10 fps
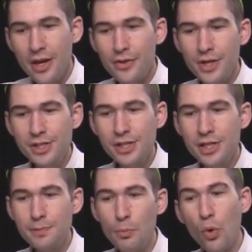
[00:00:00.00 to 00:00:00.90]
This
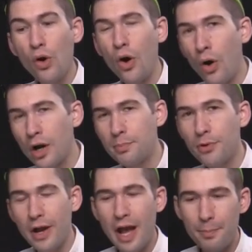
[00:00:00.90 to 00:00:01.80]
is more art
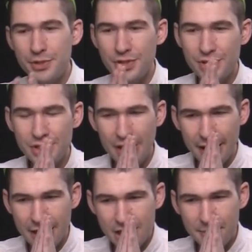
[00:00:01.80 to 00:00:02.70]
perhaps than
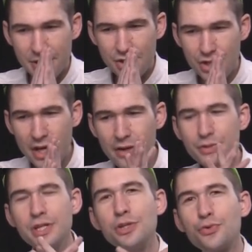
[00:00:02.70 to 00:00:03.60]
science, but the
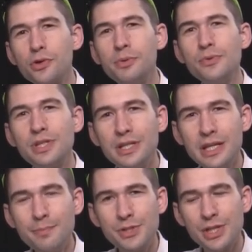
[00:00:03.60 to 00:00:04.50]
JLC Tribute to
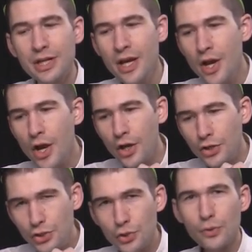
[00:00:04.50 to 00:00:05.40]
Deep Sea
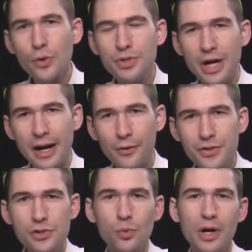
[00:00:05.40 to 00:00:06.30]
Eurodial.
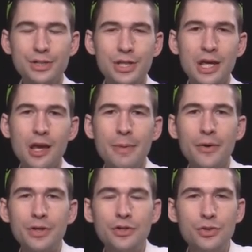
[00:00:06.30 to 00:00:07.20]
This is a watch that came
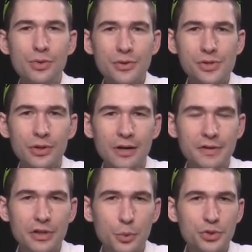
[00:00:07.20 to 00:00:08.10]
out in 2011,
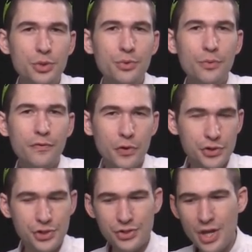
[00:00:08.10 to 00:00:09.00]
and there were two
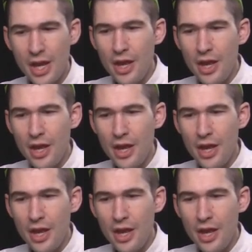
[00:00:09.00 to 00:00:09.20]
versions.